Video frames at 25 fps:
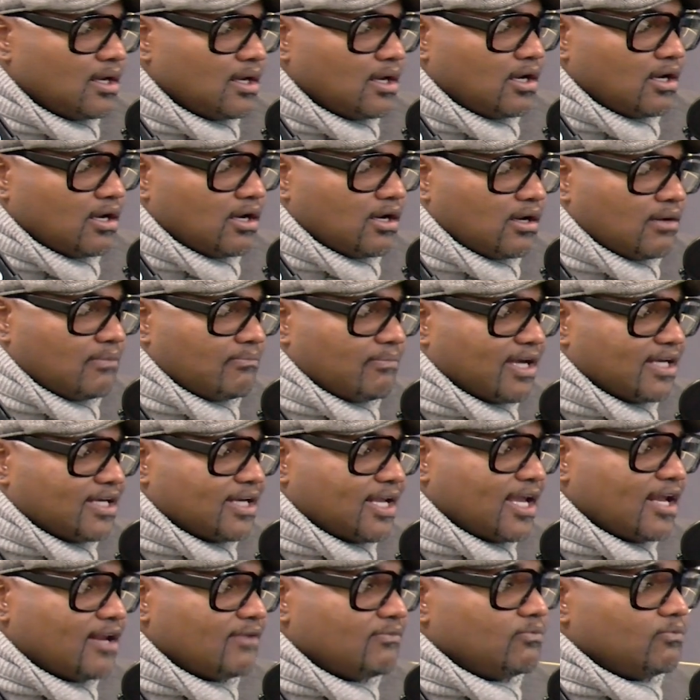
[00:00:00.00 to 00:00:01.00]
My
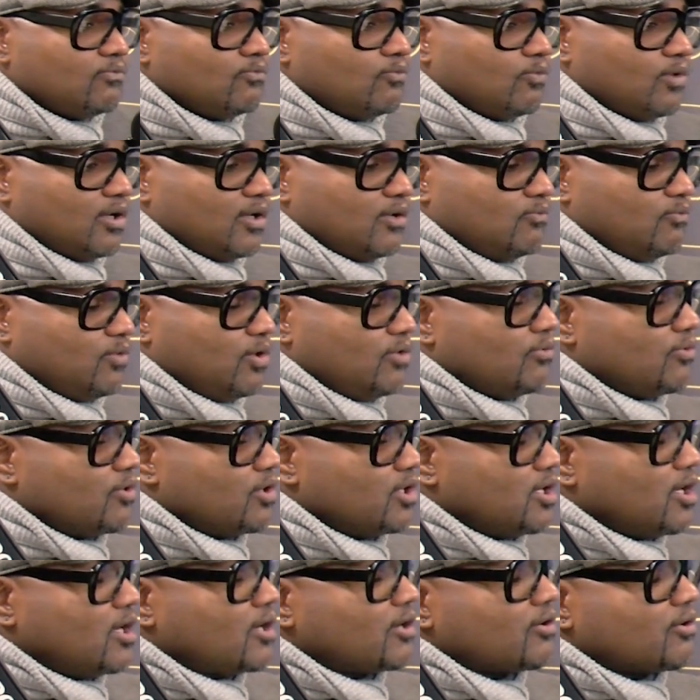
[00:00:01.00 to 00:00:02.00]
dad, when we were
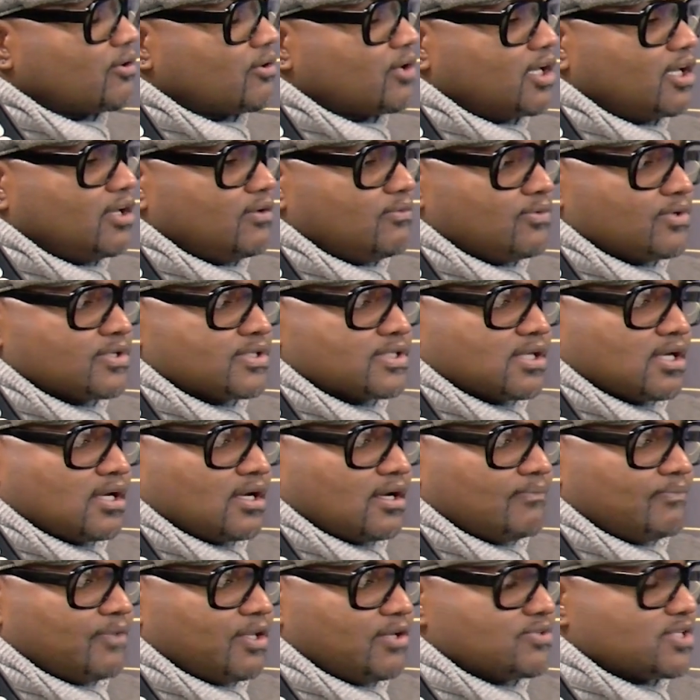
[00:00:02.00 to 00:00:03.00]
younger, he was
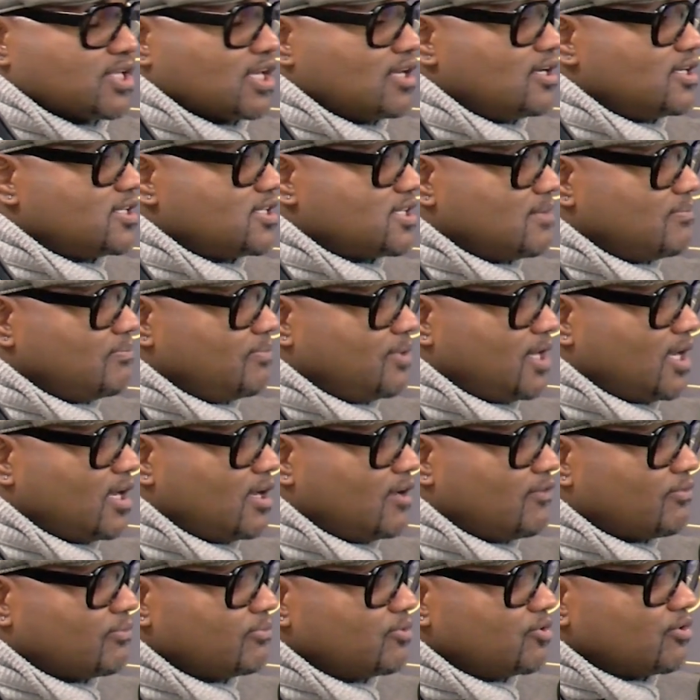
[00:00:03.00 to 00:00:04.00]
getting his
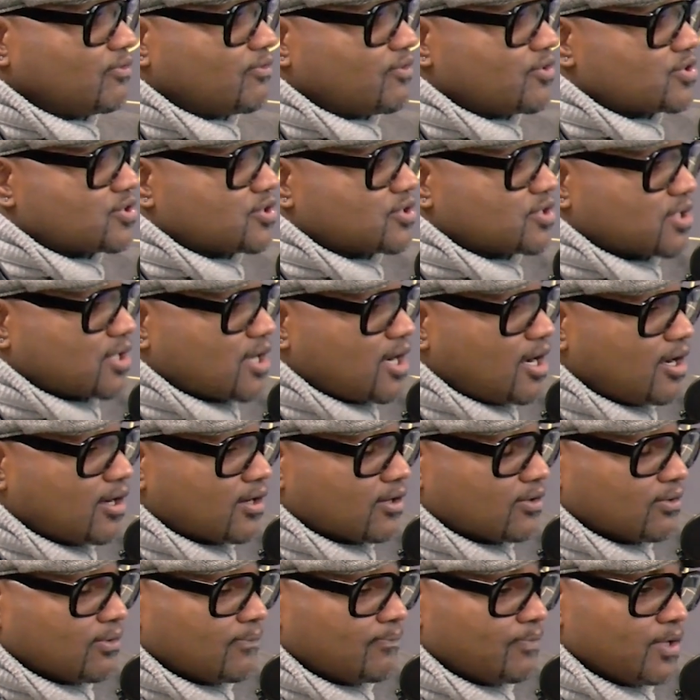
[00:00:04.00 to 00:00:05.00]
MBA from University of
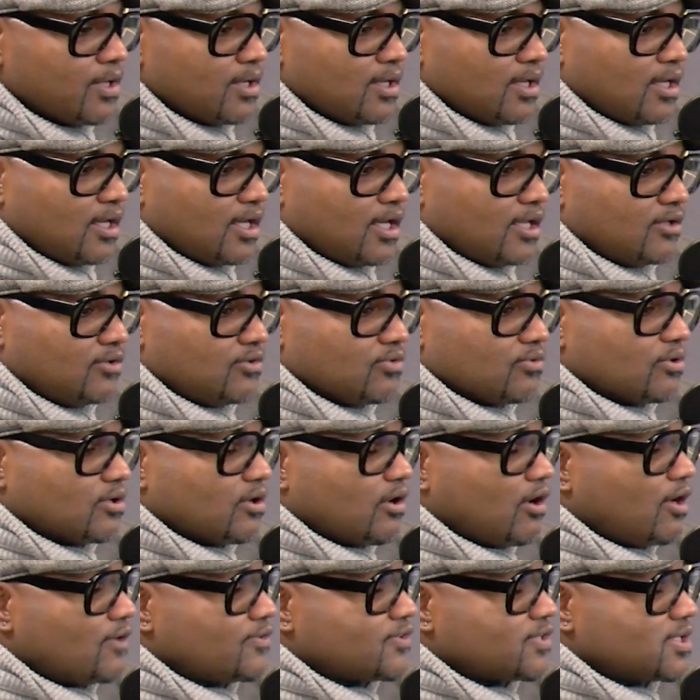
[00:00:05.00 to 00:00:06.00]
Chicago during the
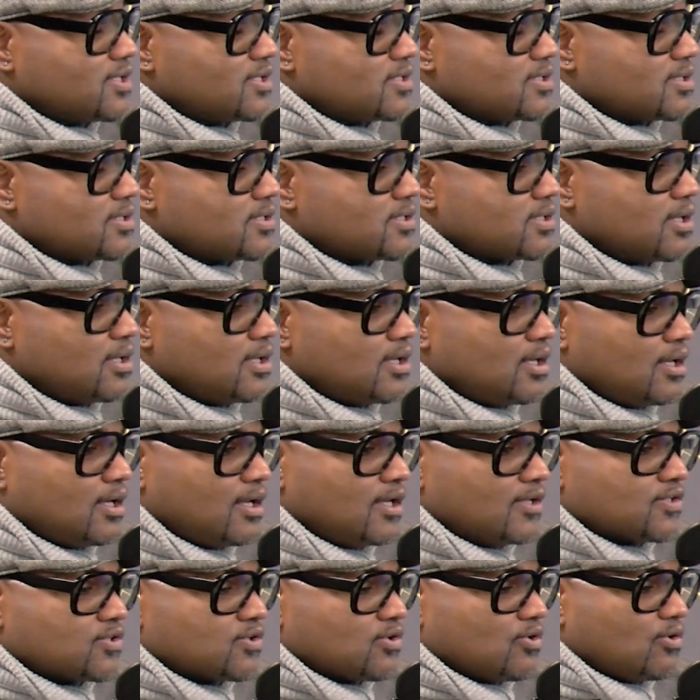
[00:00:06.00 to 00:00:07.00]
off seasons.
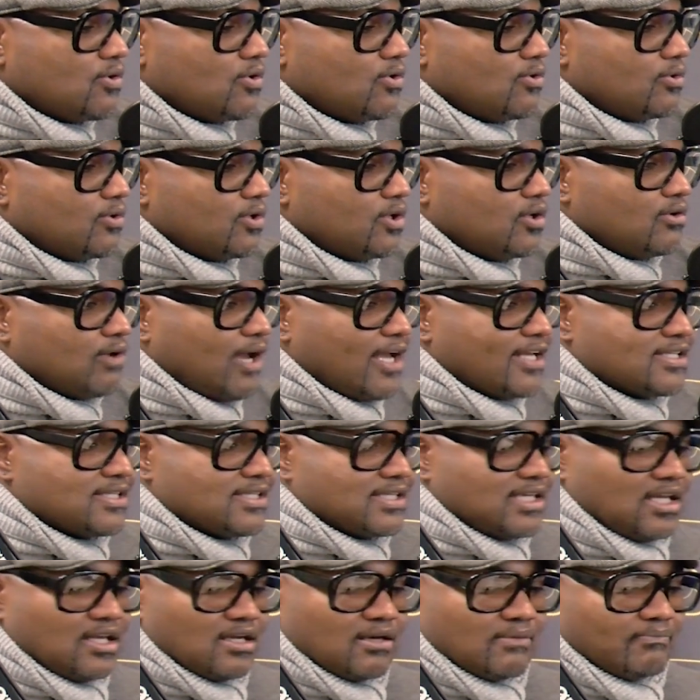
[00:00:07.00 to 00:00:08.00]
And so, I'd
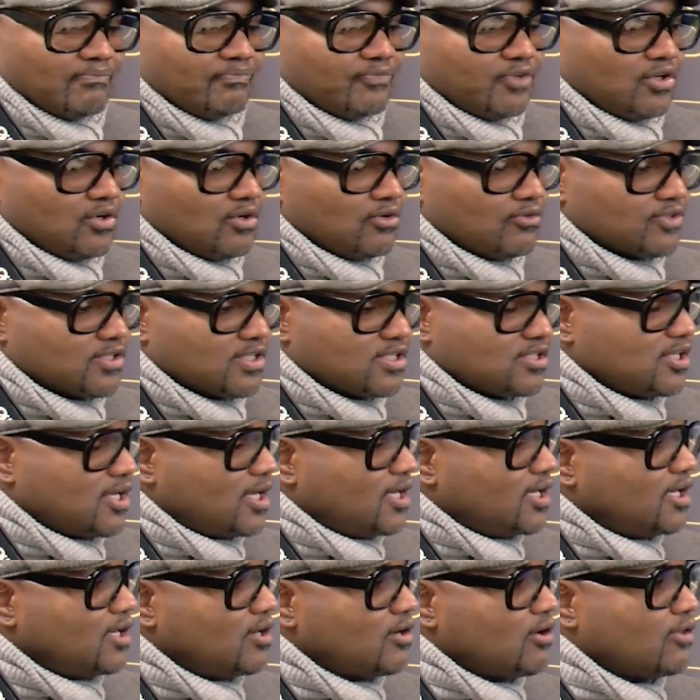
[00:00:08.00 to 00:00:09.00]
see him,
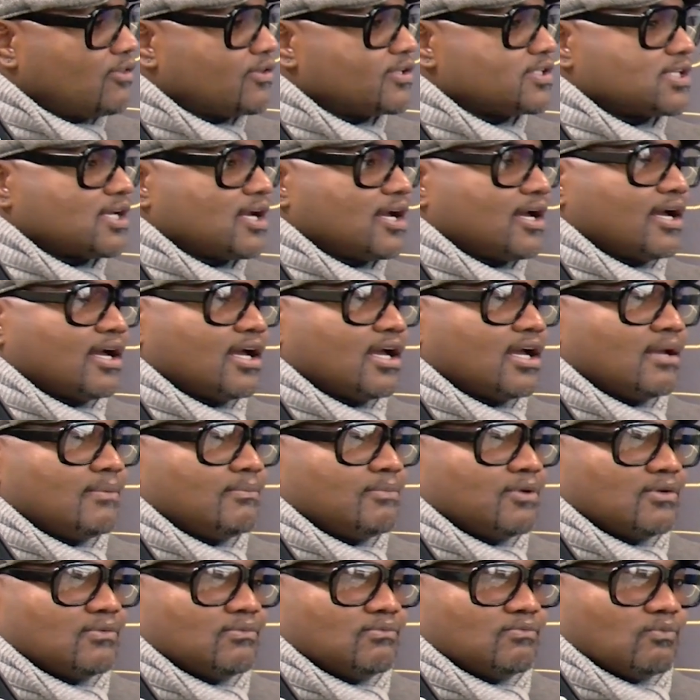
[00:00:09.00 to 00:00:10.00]
studying all the time
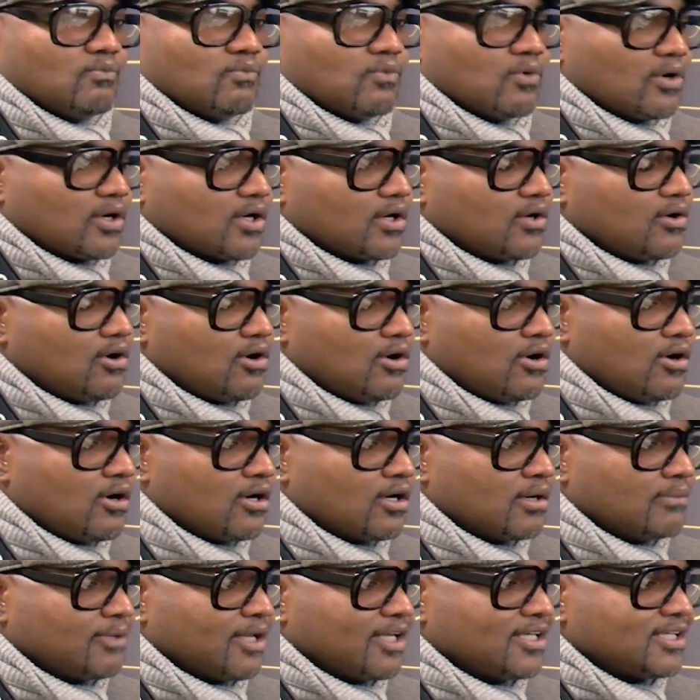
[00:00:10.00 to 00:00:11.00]
and working hard.
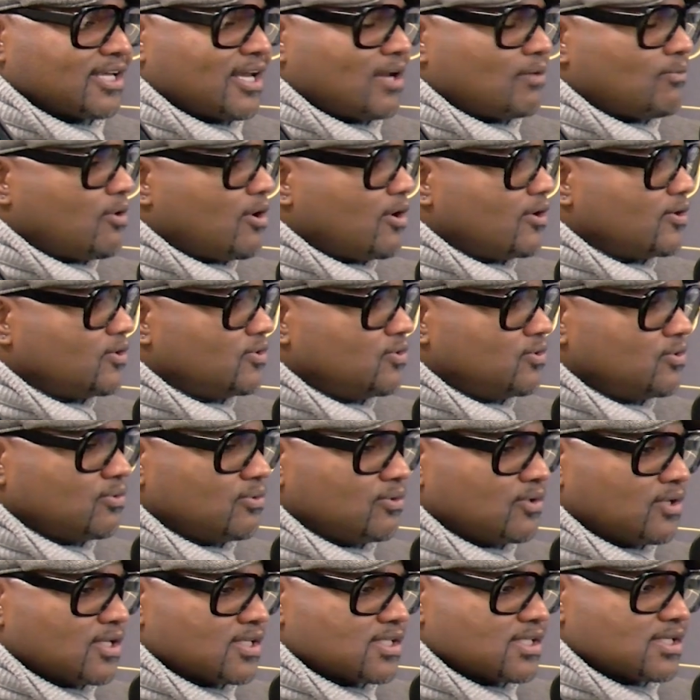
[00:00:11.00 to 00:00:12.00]
I'm like, Dad, why are you
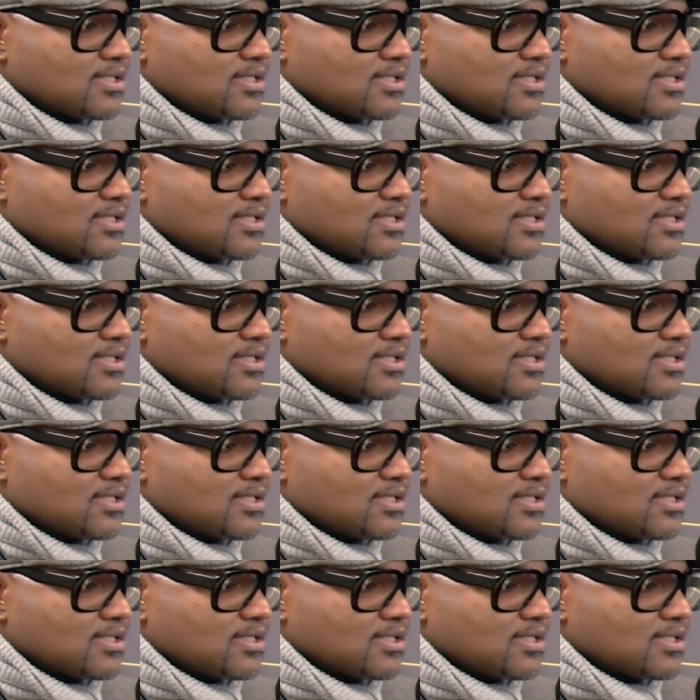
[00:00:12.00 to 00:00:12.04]
doing this?